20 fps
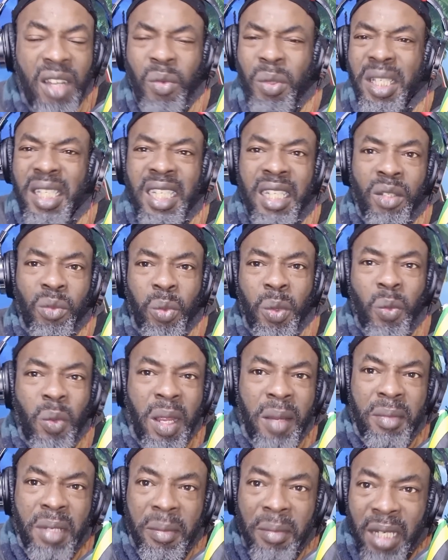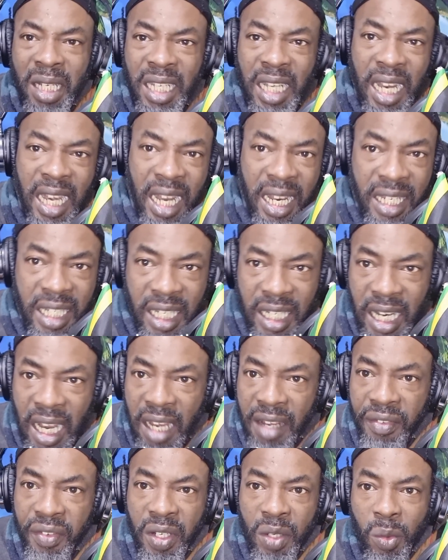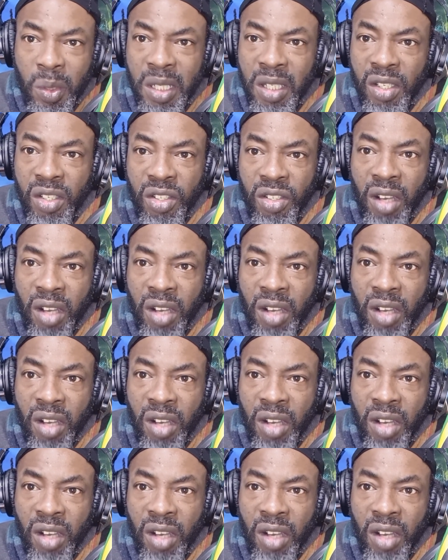We see it with Ray Name the other day. If he wasn't